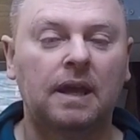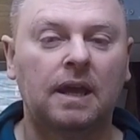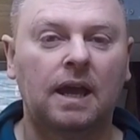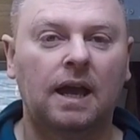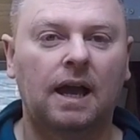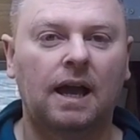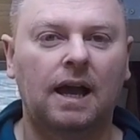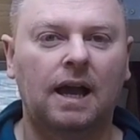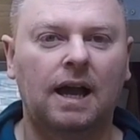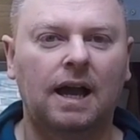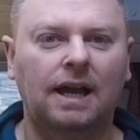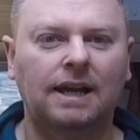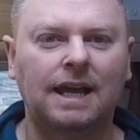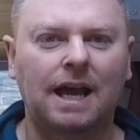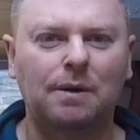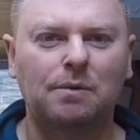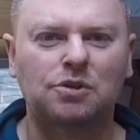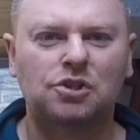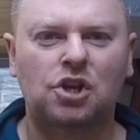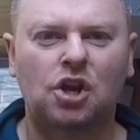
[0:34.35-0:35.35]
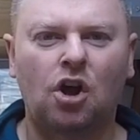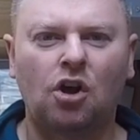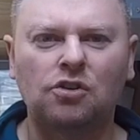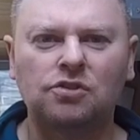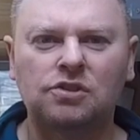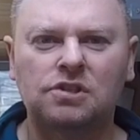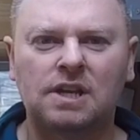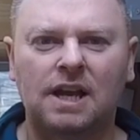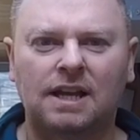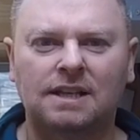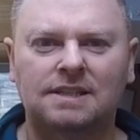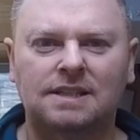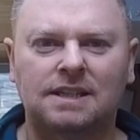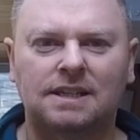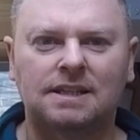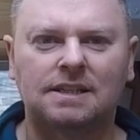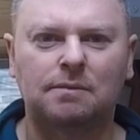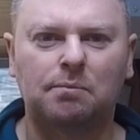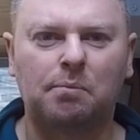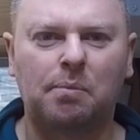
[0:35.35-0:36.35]
uh, and I was
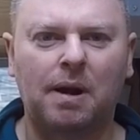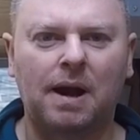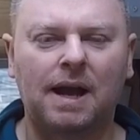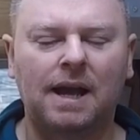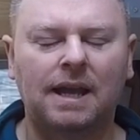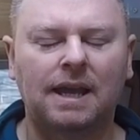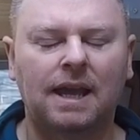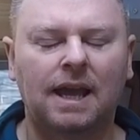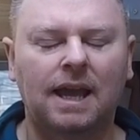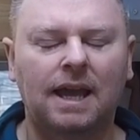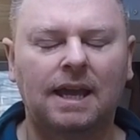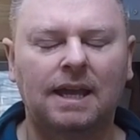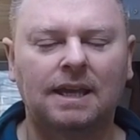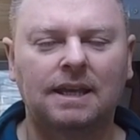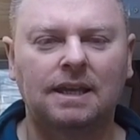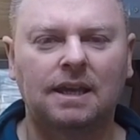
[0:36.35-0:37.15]
contacted by a,